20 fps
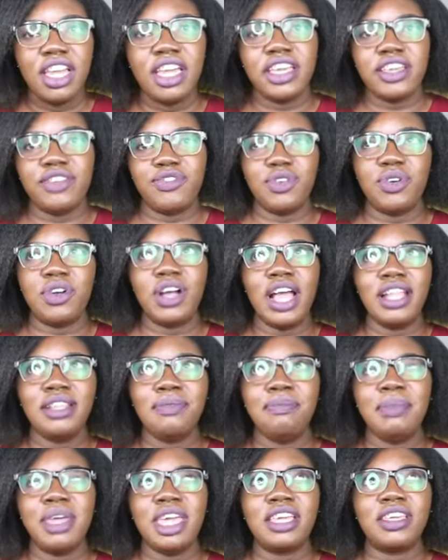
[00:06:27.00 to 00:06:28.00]
If you
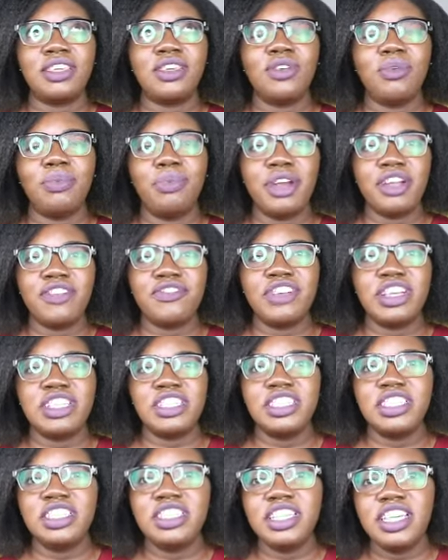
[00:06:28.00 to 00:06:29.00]
can't make your
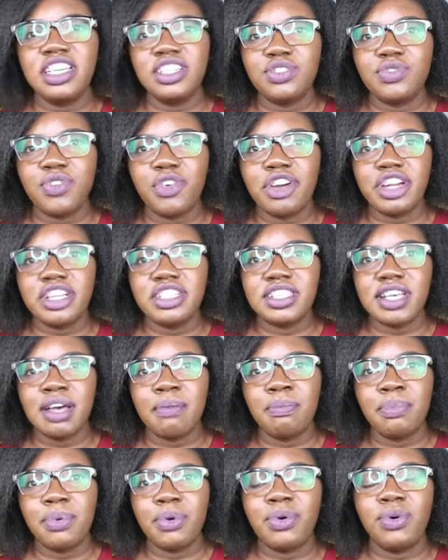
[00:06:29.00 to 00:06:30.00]
breakfast 6, for
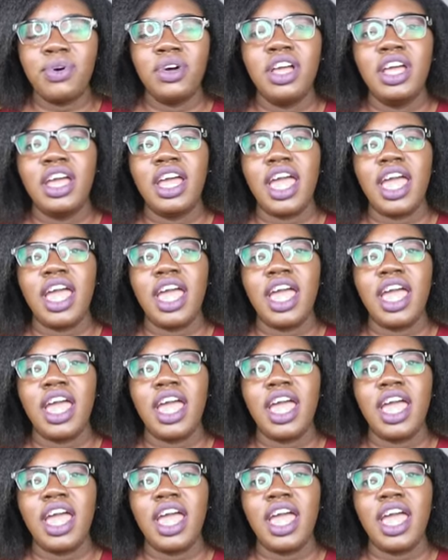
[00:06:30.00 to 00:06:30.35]
example,